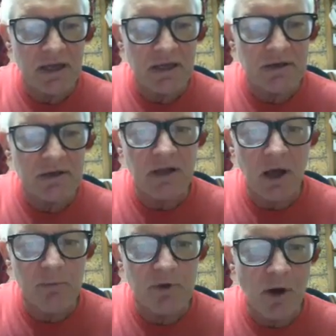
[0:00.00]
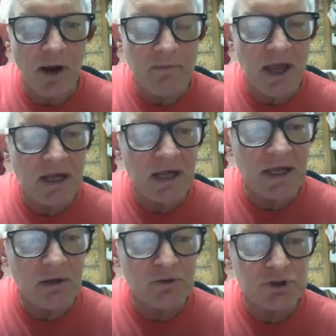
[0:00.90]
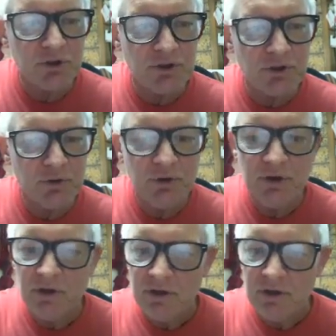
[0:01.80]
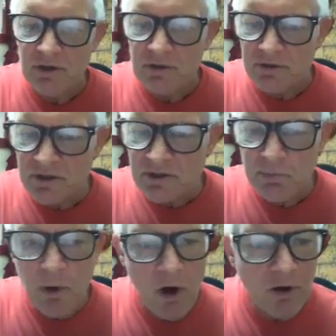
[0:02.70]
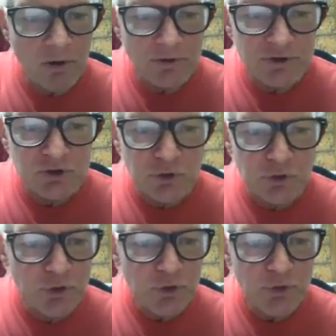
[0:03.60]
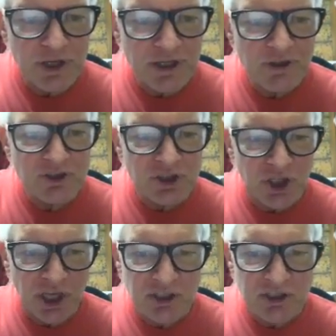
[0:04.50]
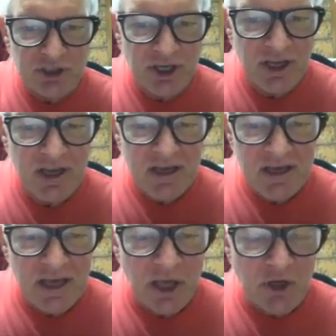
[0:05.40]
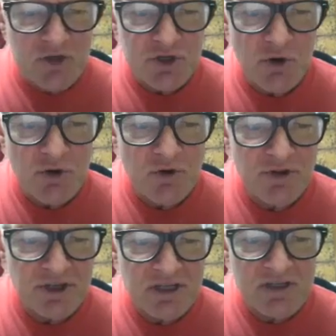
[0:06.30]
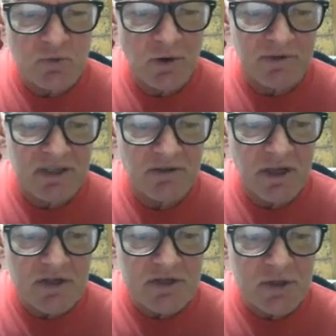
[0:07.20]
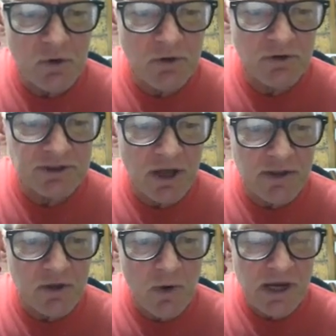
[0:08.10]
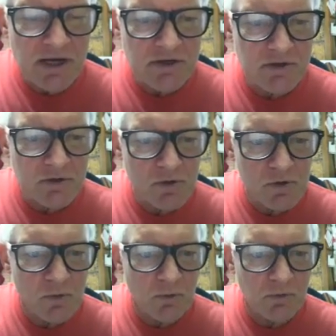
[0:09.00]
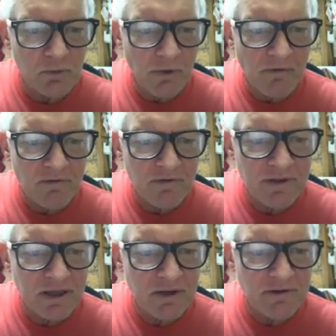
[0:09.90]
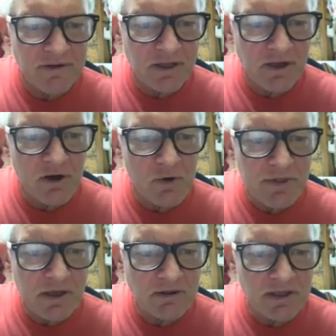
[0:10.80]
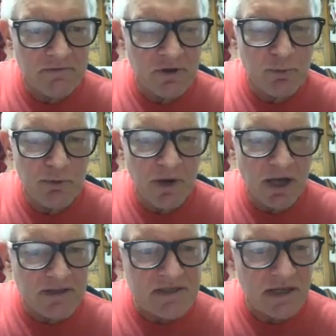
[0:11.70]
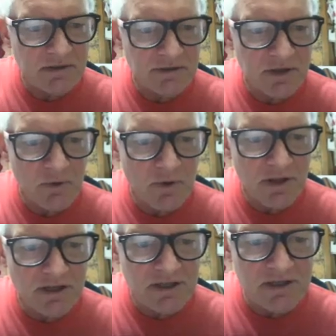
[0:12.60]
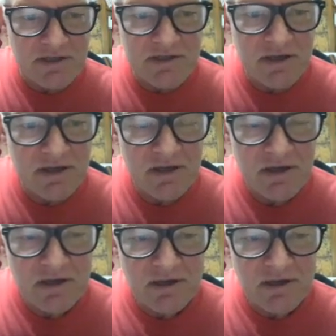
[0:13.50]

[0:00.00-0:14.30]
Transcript: and I'll be right back, and I'll show you this Paul's new energy age, and show you that his reptilian soul is on the way to wherever the hell they go when they leave human bodies. I don't know where that is.